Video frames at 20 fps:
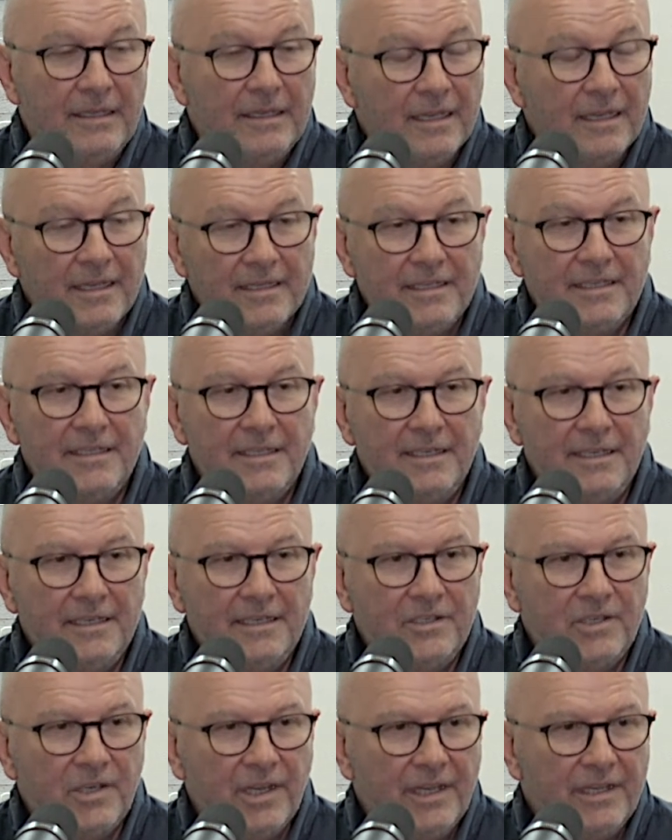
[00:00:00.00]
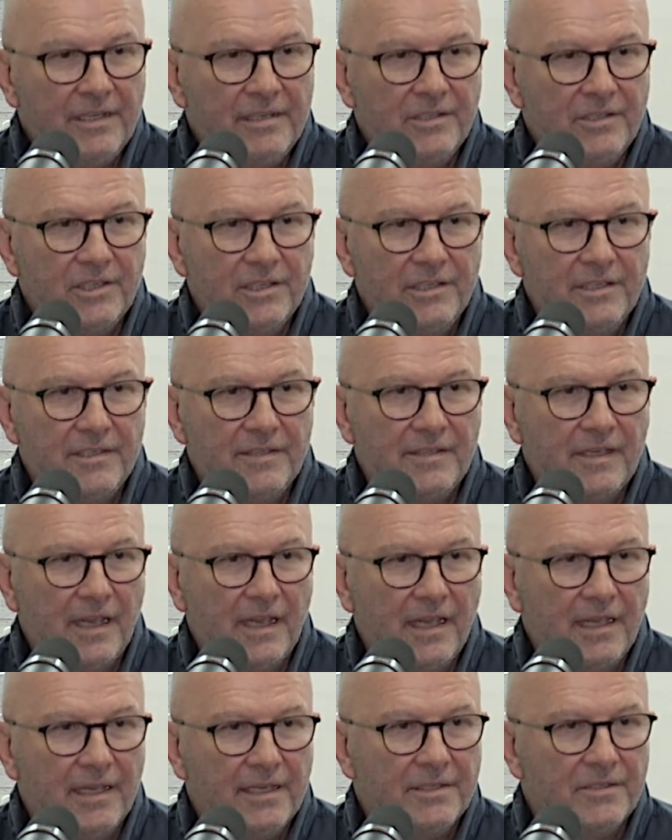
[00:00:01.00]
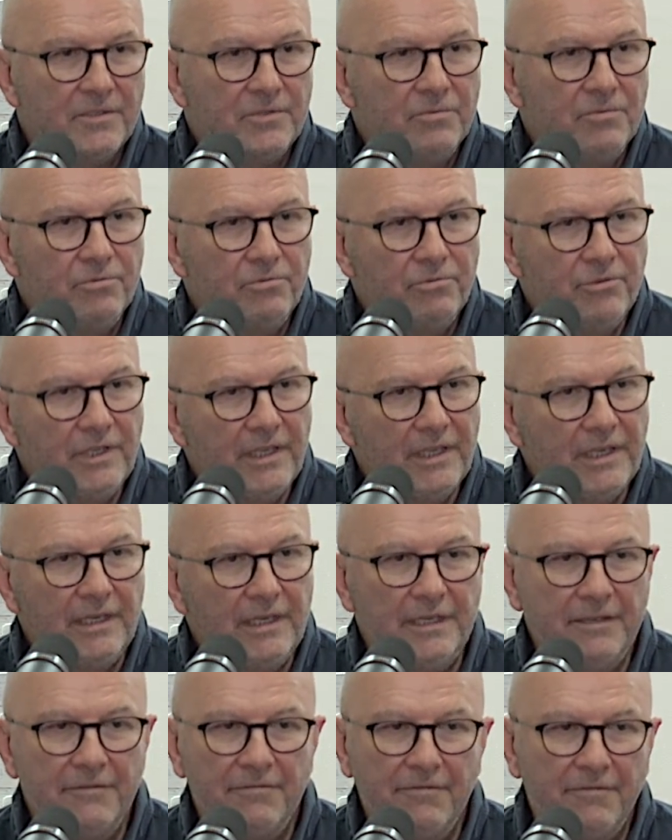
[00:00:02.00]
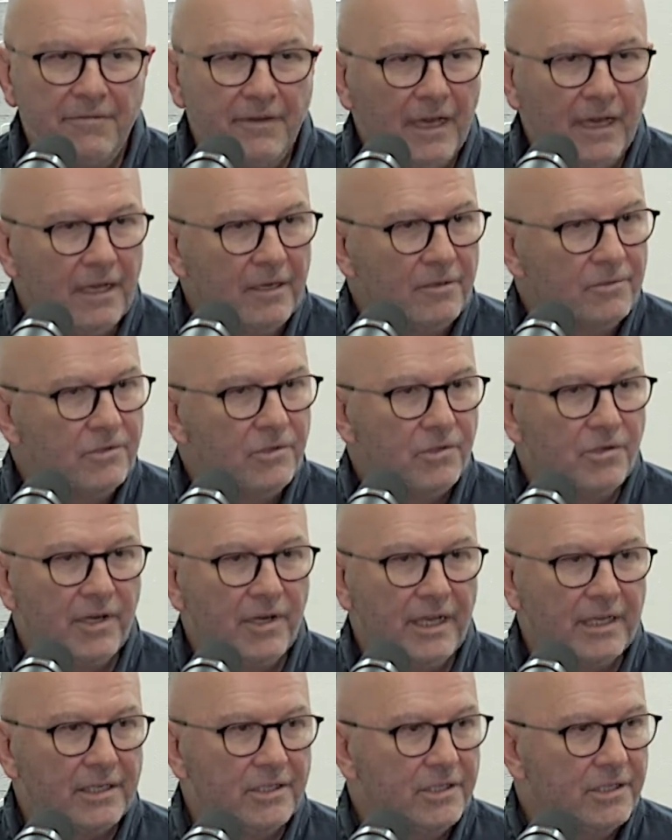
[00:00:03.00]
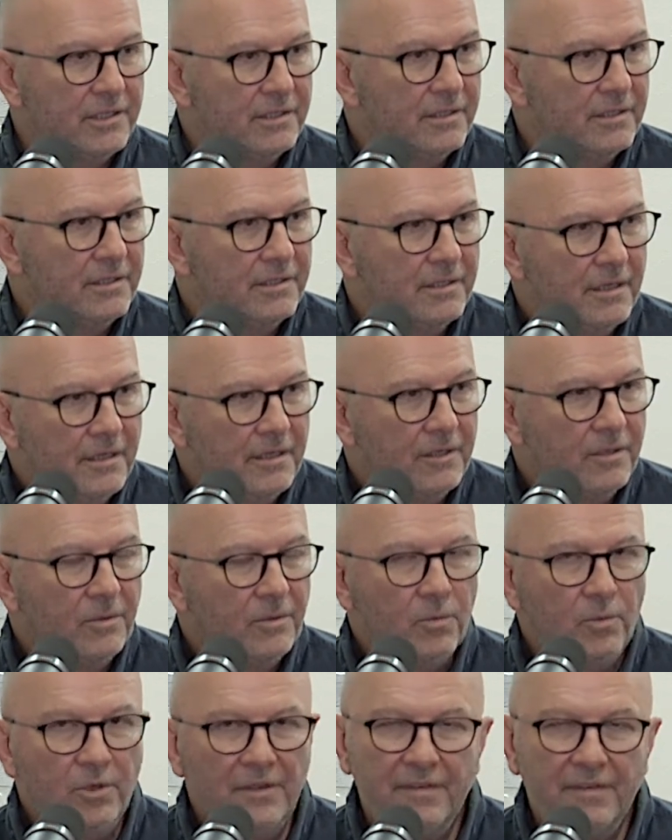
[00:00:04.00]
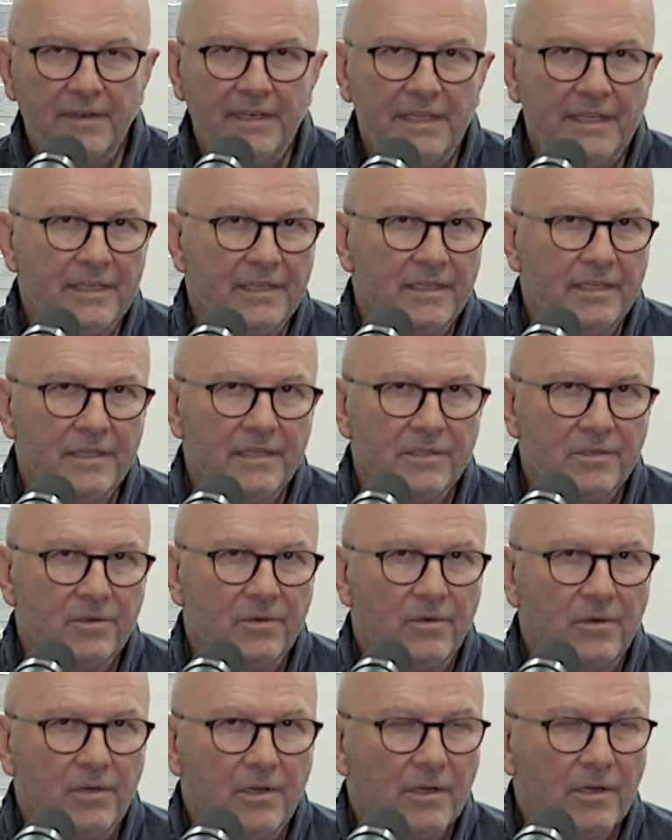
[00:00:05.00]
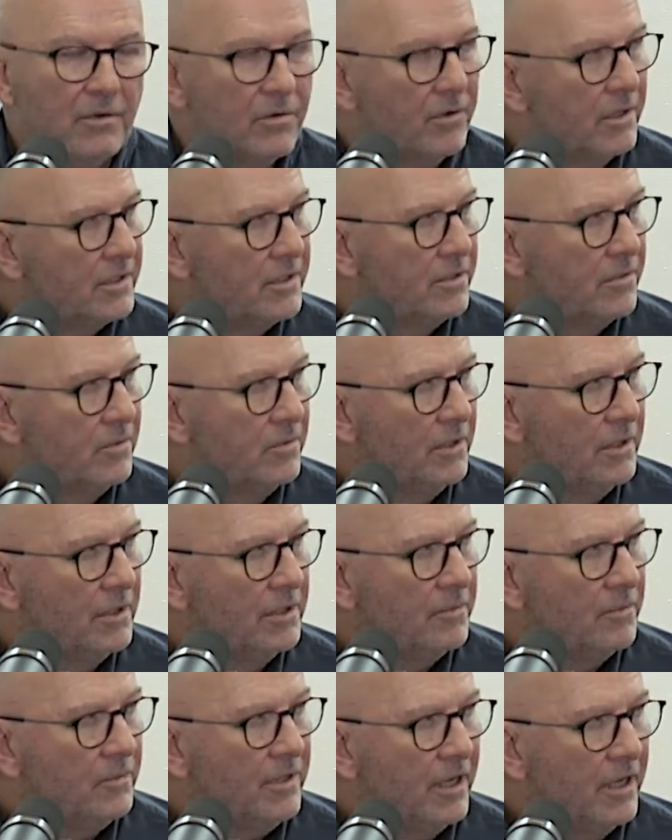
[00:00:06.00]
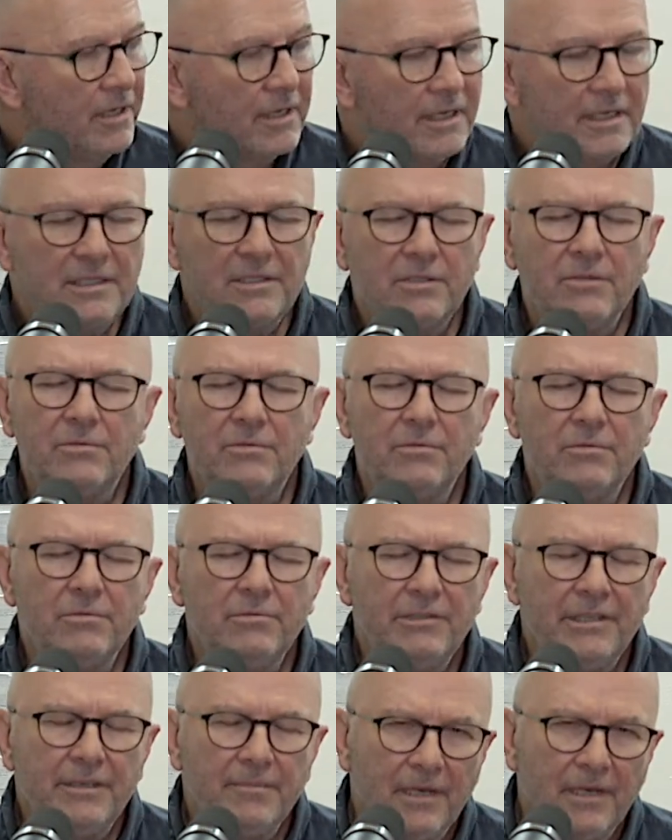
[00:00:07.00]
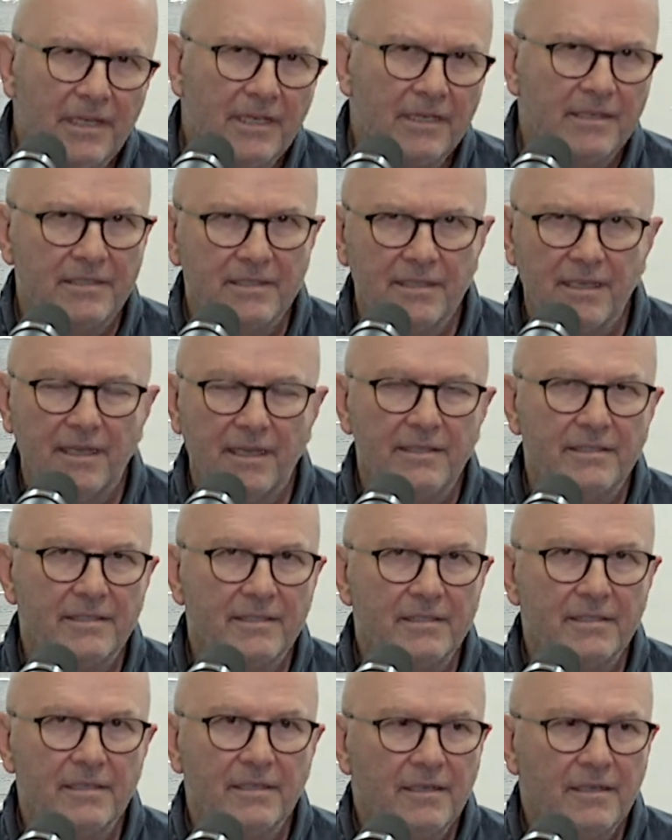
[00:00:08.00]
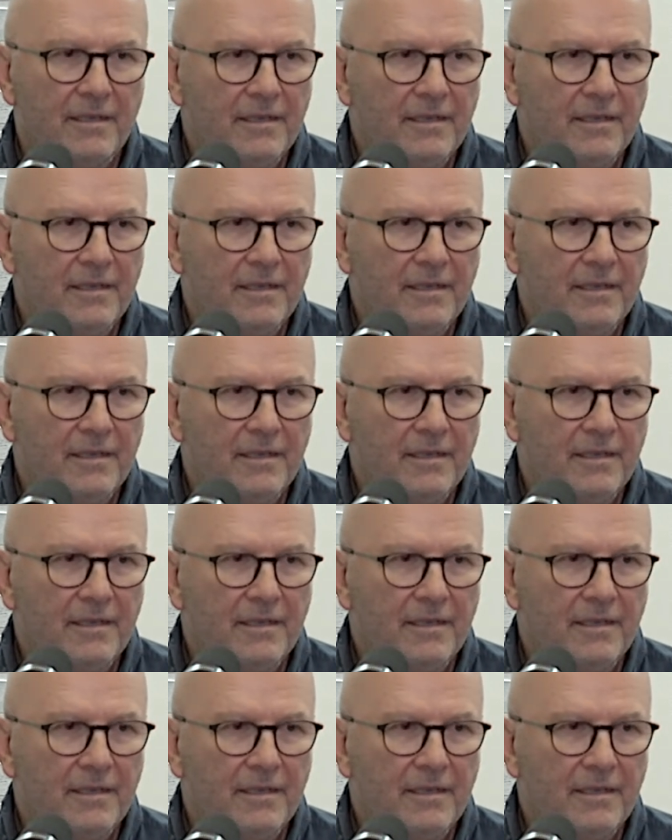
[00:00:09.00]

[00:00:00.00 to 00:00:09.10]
Yeah, City Changers has really found traction with leaders all across the world, and we are extremely excited